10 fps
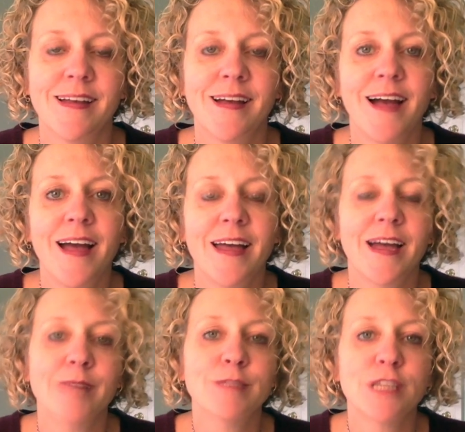Hi,
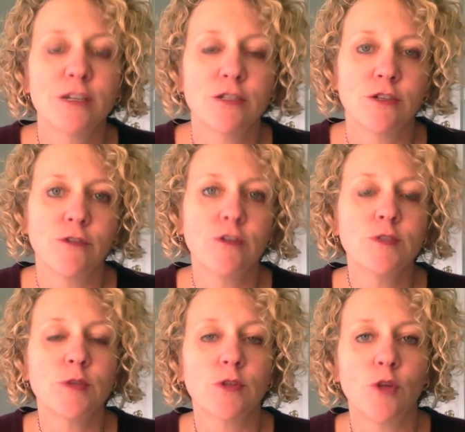I'm Sarah Zervos
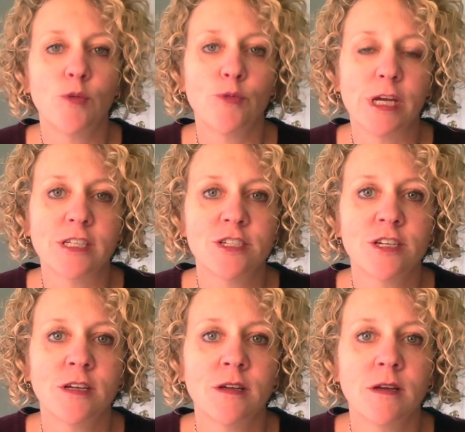with Global
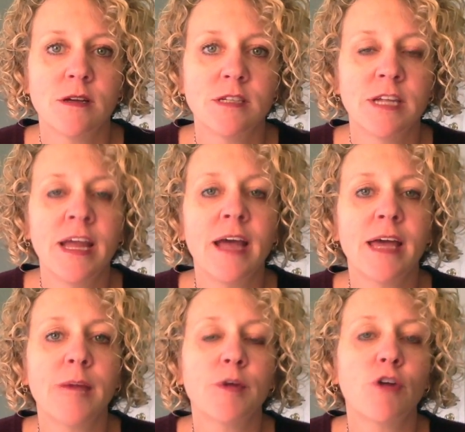Reach. Today I
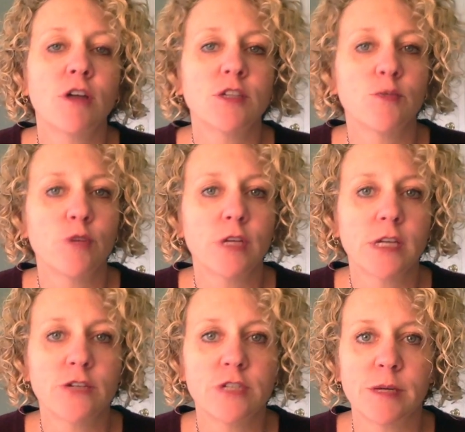came across a really
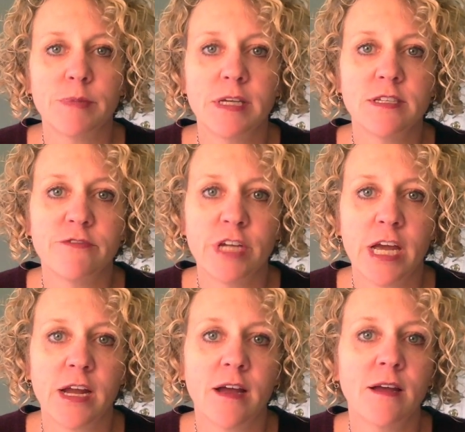interesting piece of
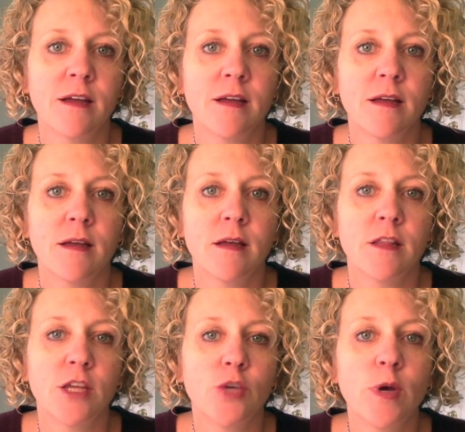data.
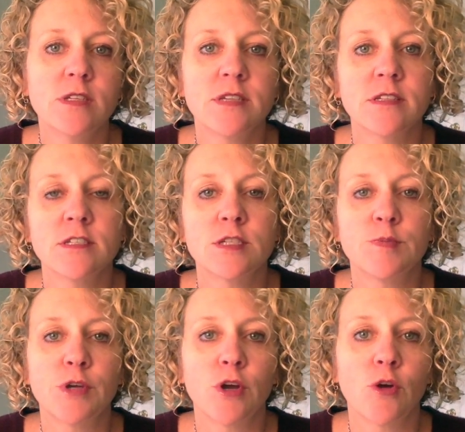The U.S. Census
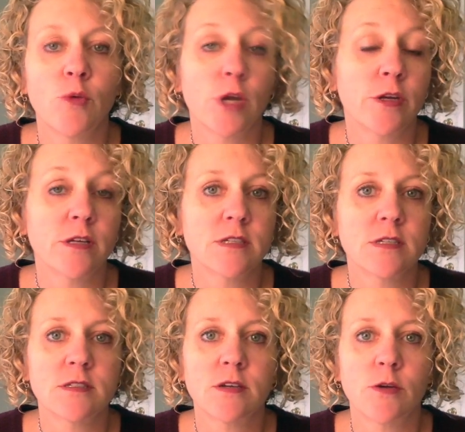Bureau, when it does
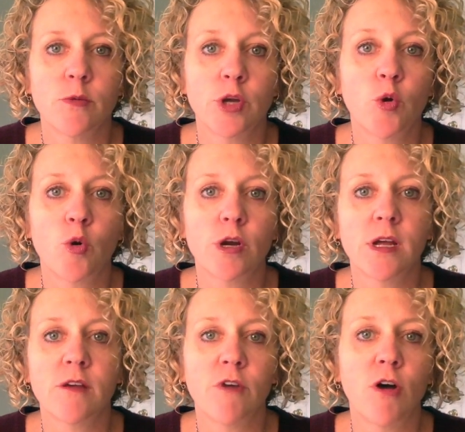its recording
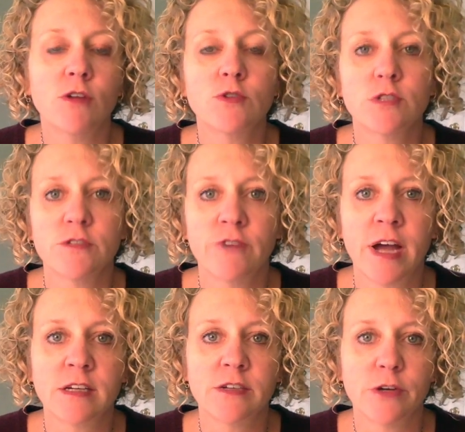of all sorts of
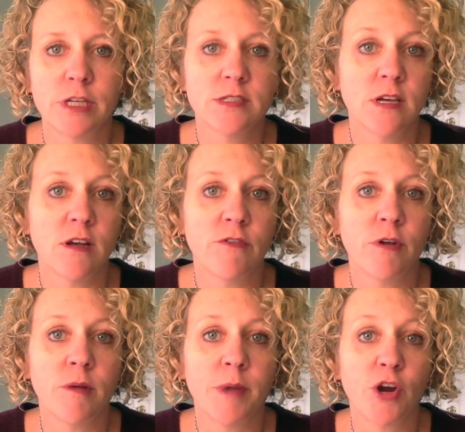factoids of
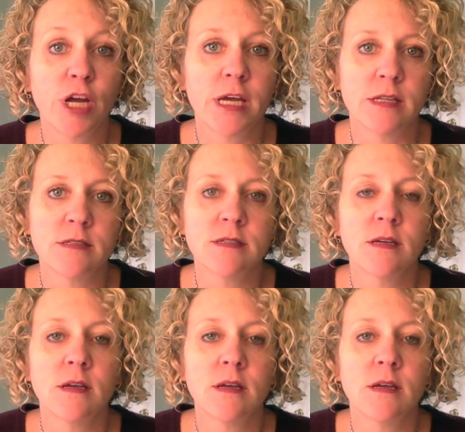Americans,